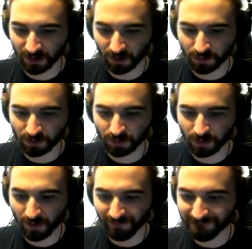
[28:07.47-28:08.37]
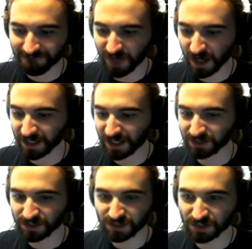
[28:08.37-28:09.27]
Oh.
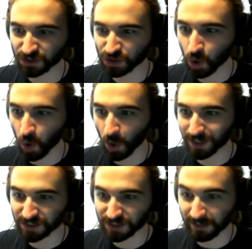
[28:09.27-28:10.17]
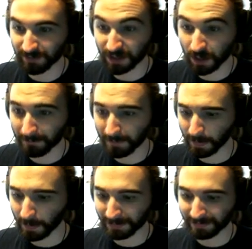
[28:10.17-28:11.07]
Financing is kinda dipping.
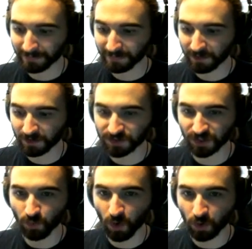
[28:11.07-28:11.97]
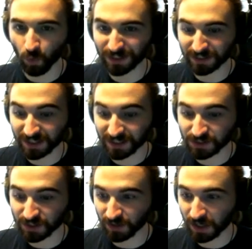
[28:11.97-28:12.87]
Don't know what a coinda
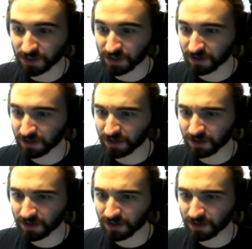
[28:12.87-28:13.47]
is, don't ask.